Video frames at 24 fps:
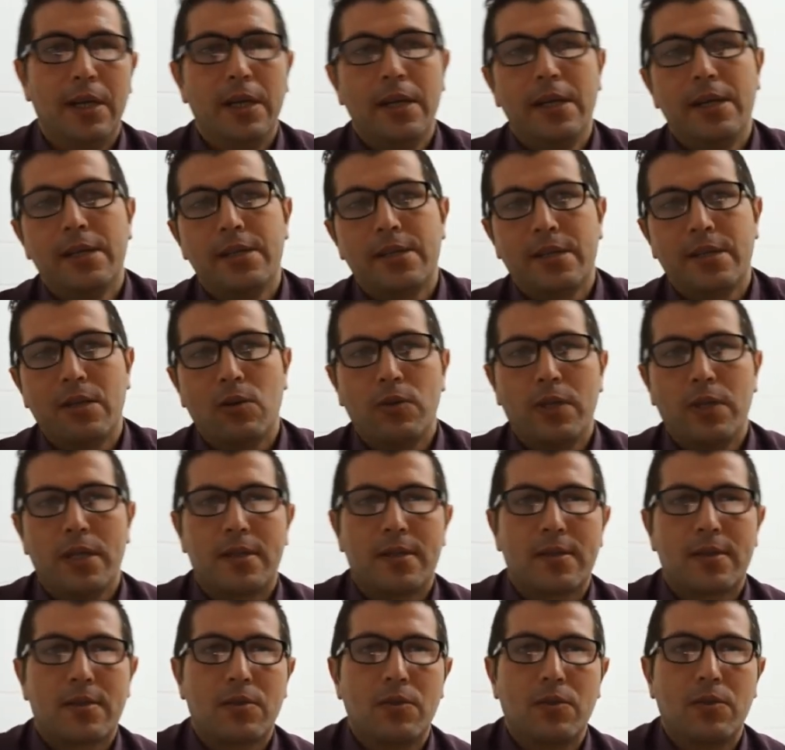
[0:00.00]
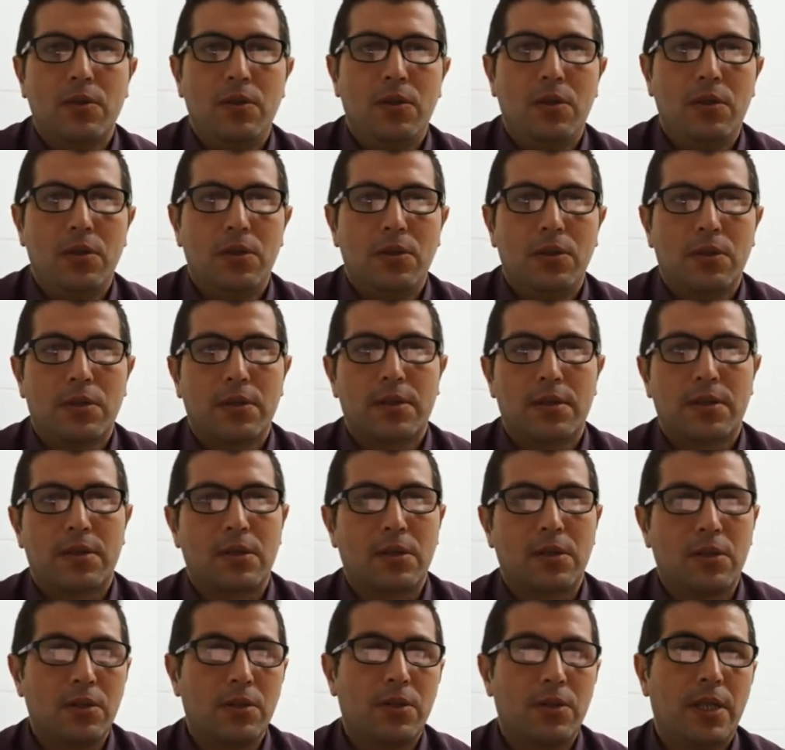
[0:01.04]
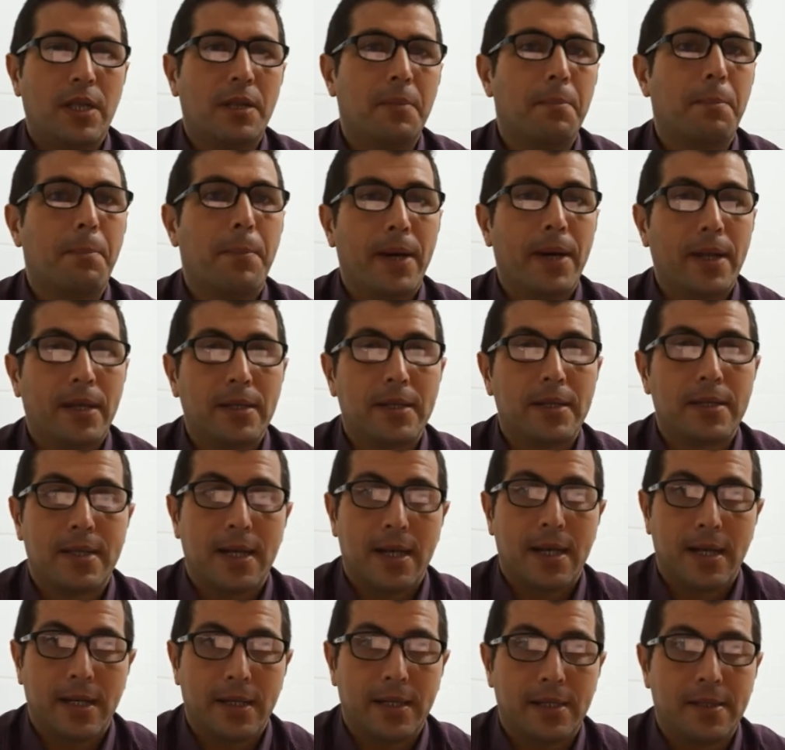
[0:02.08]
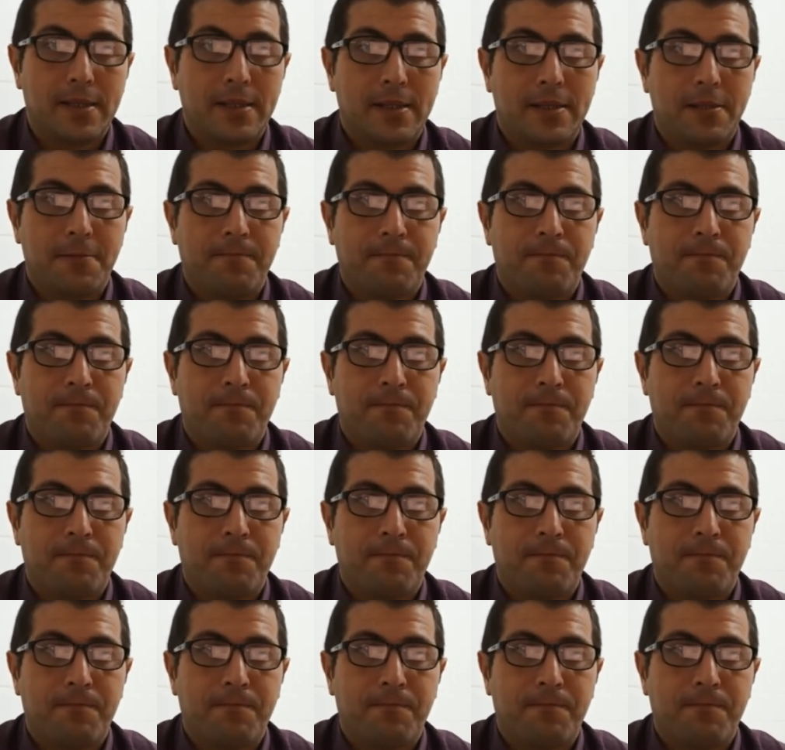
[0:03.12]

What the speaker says: so the school looks good in parents' eyes.